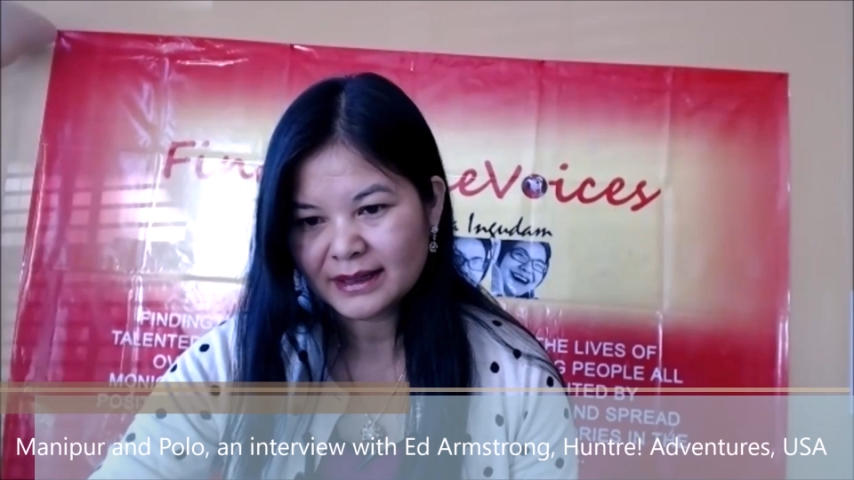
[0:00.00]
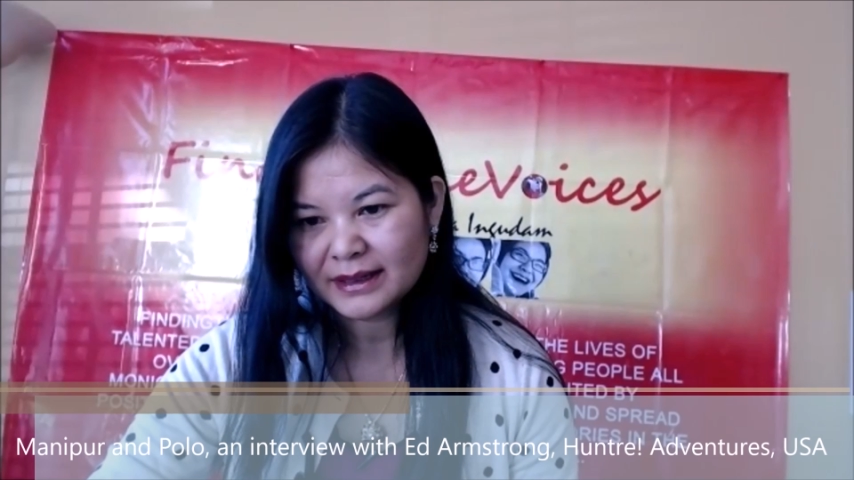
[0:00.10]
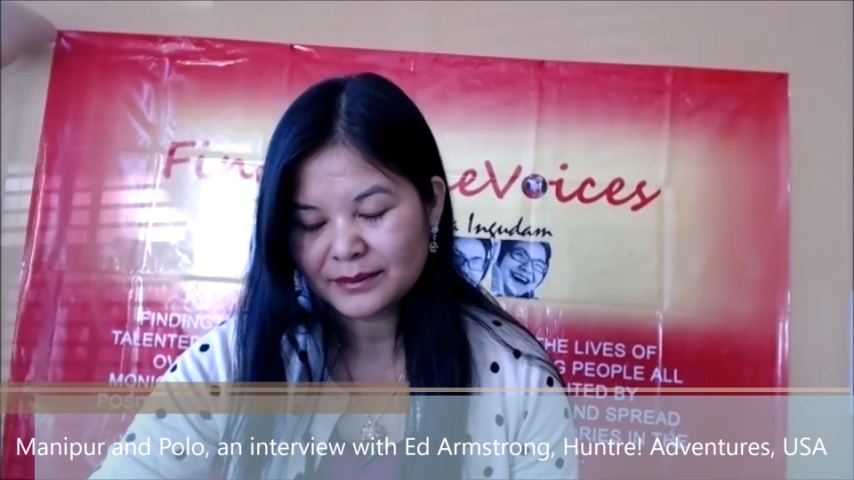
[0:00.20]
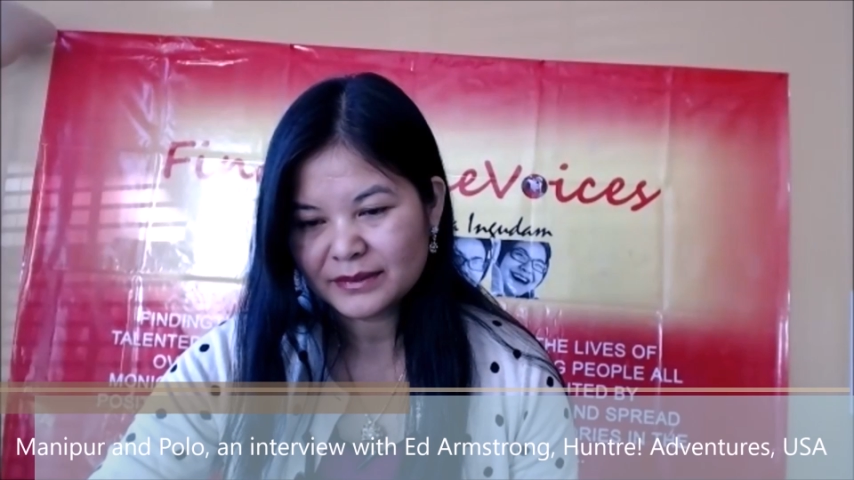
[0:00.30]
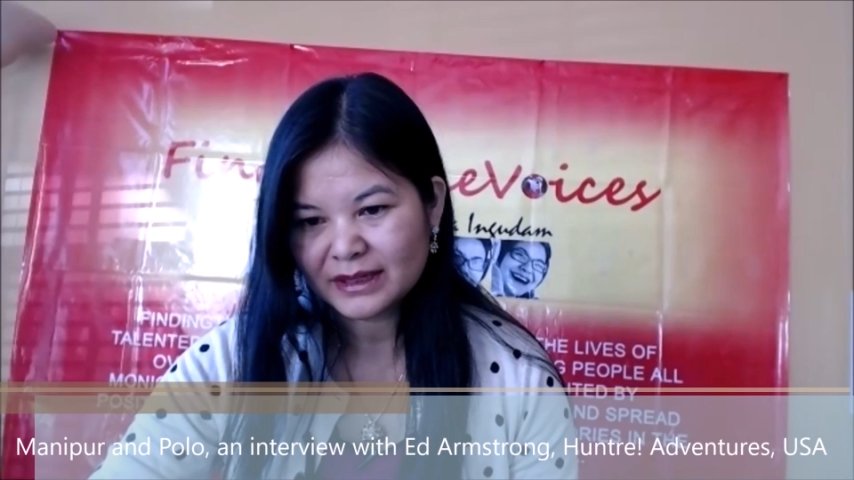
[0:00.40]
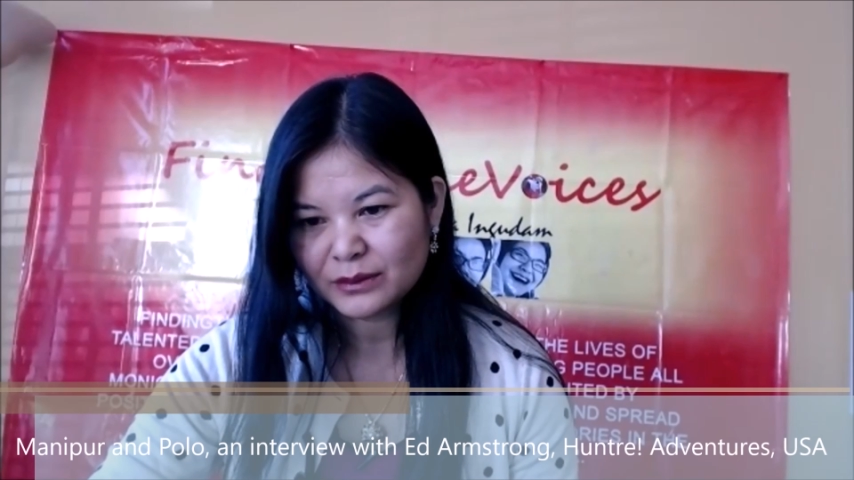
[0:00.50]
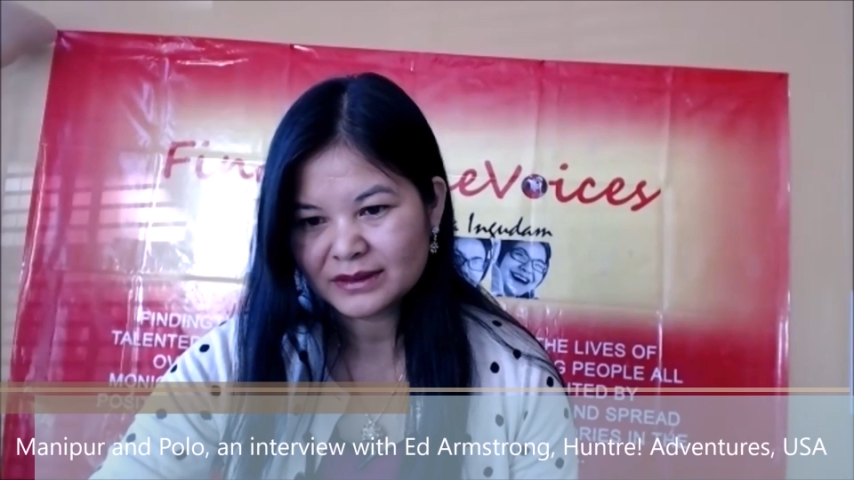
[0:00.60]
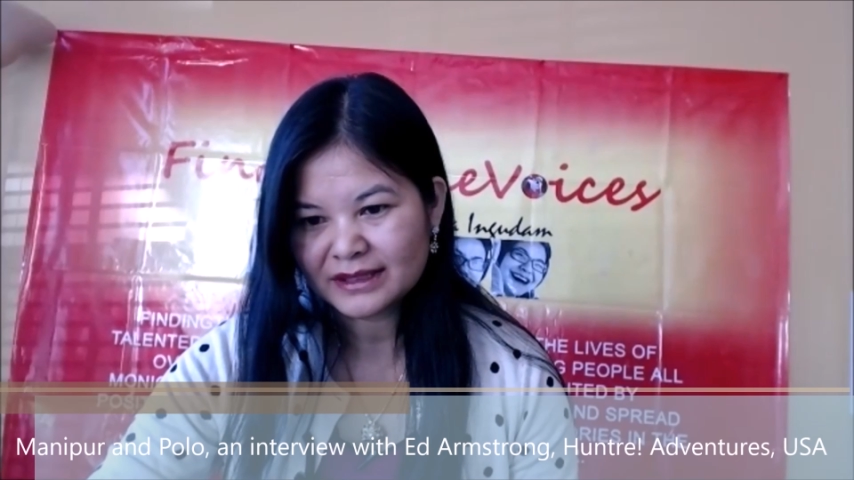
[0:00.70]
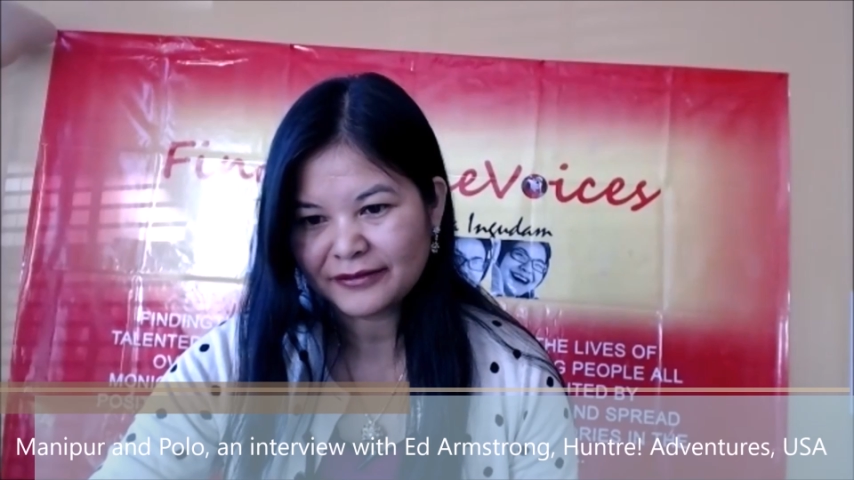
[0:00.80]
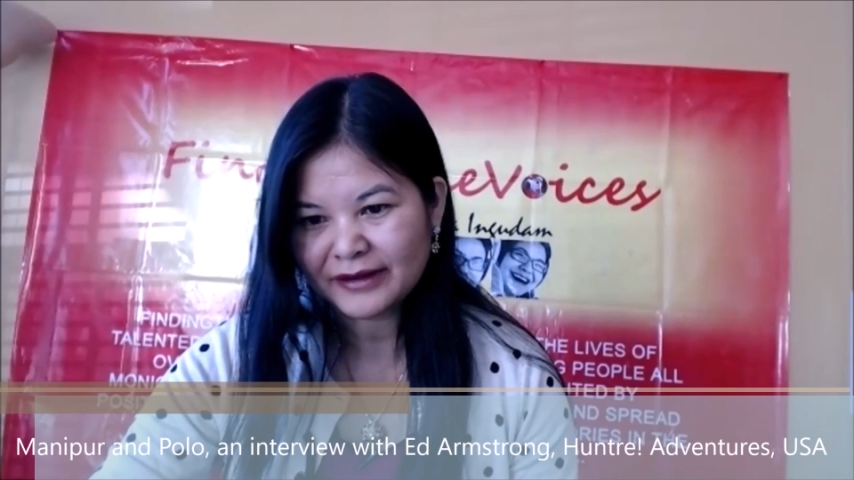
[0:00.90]

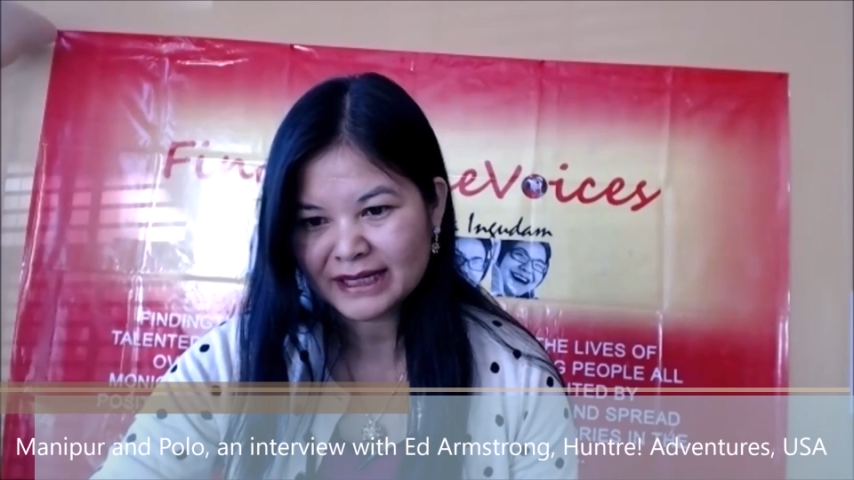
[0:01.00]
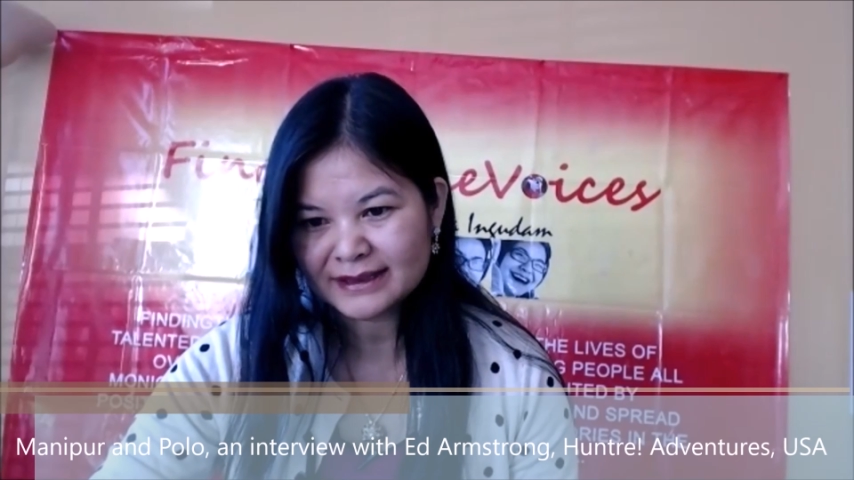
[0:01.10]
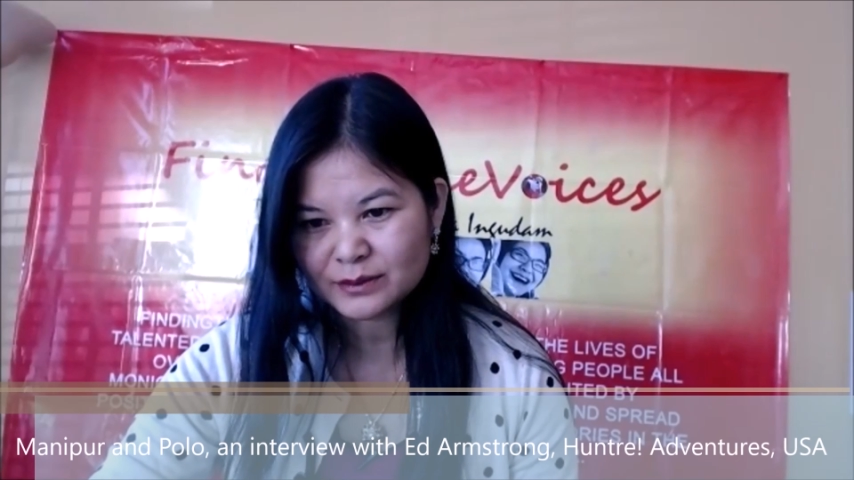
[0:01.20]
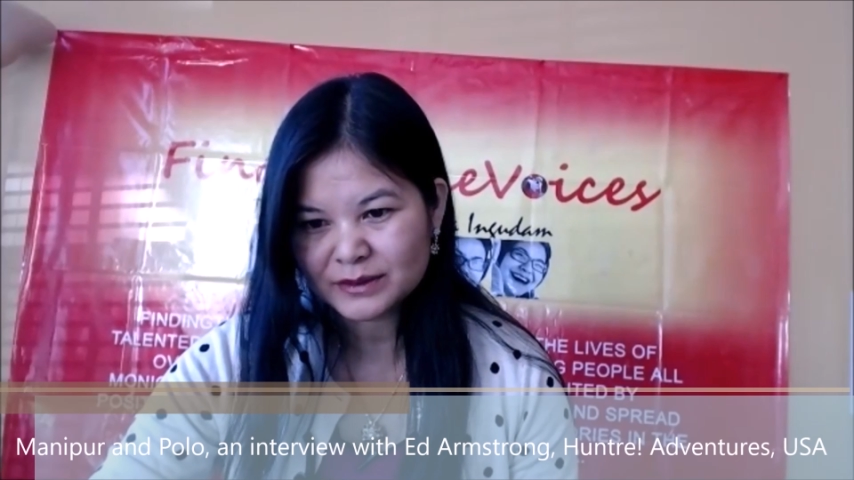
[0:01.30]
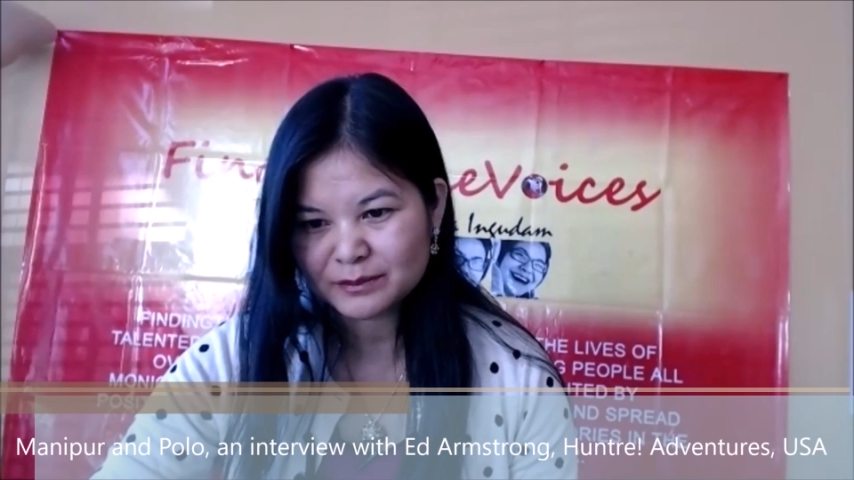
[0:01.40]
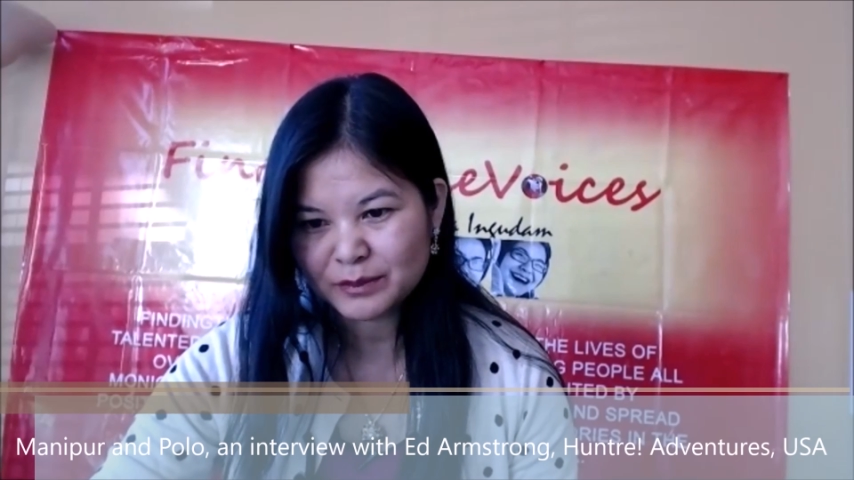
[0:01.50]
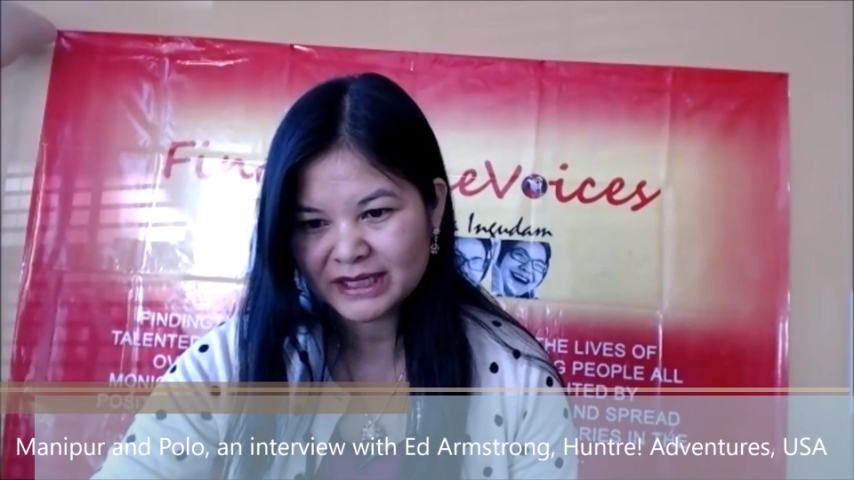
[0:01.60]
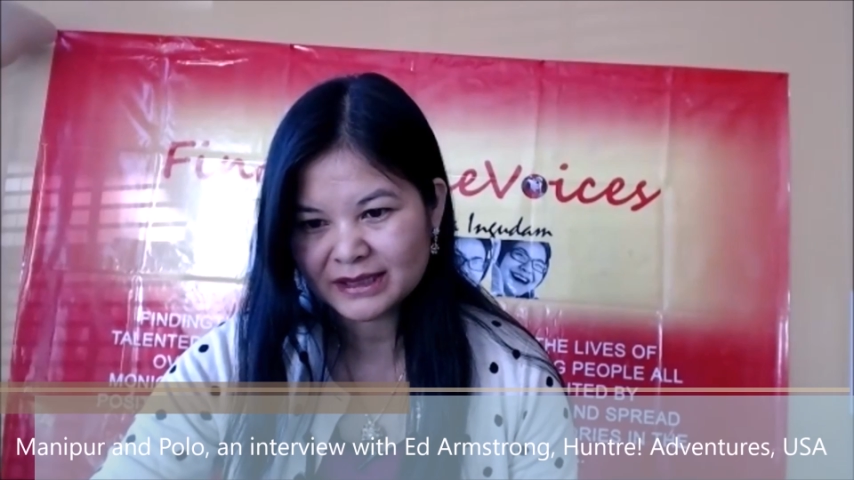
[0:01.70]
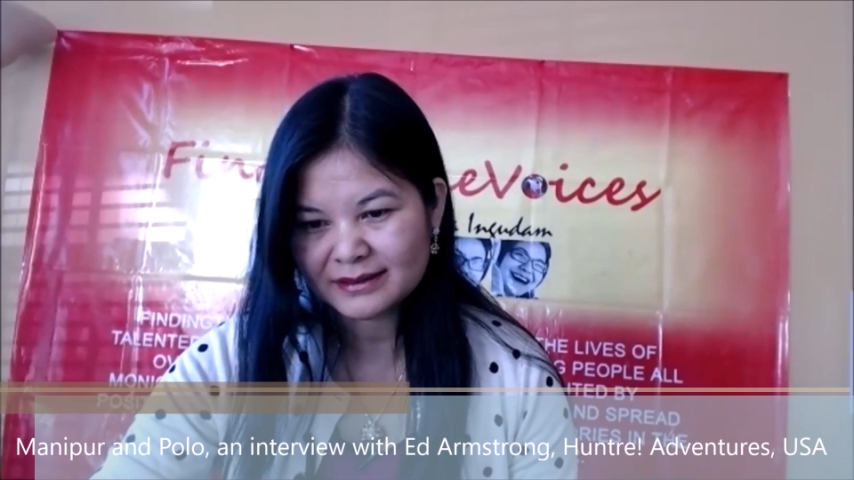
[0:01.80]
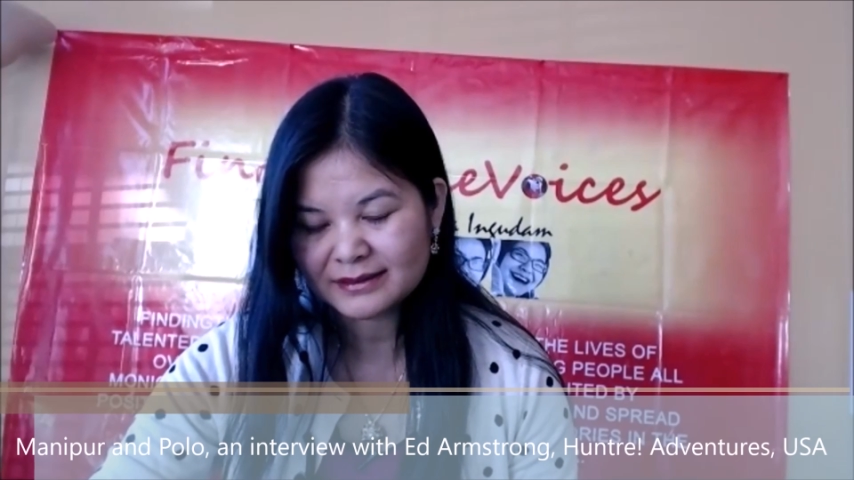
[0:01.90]
the finals was
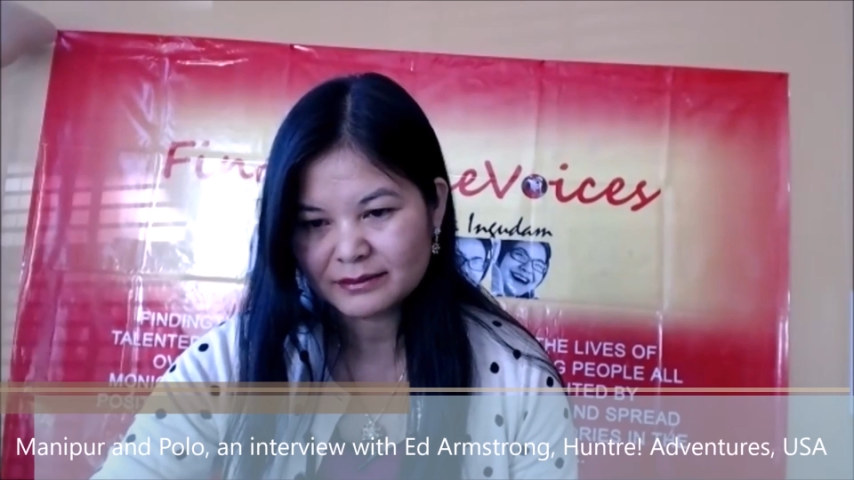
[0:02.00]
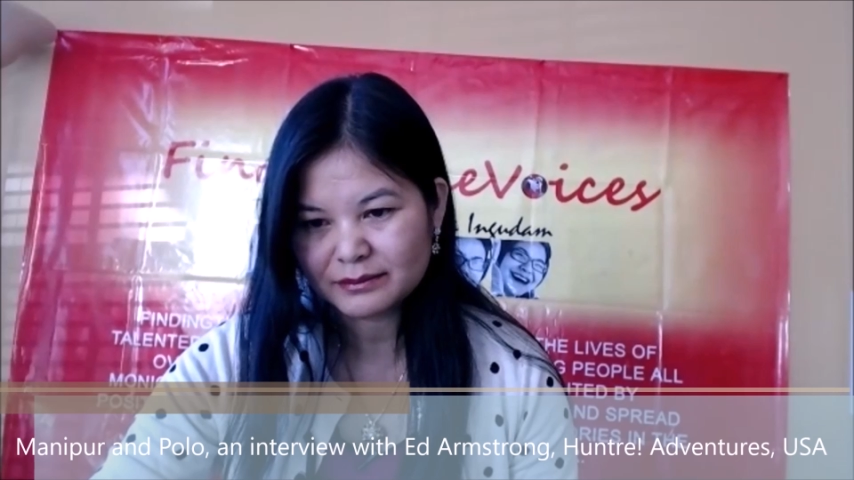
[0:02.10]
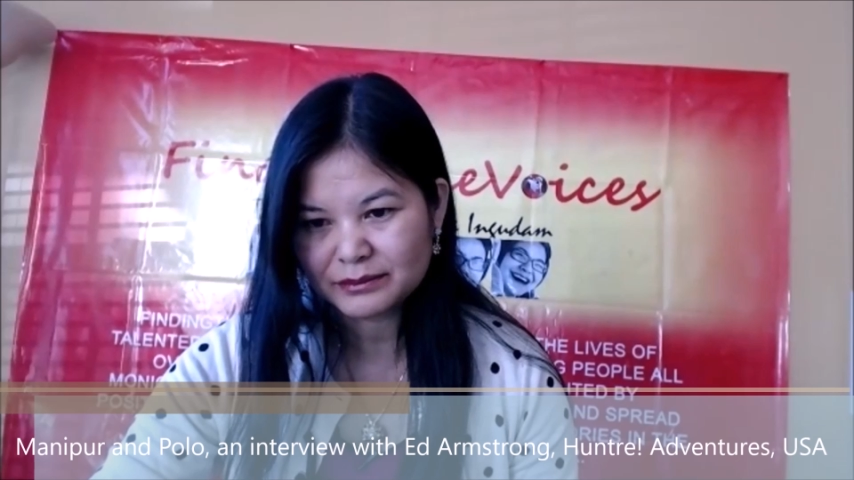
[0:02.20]
played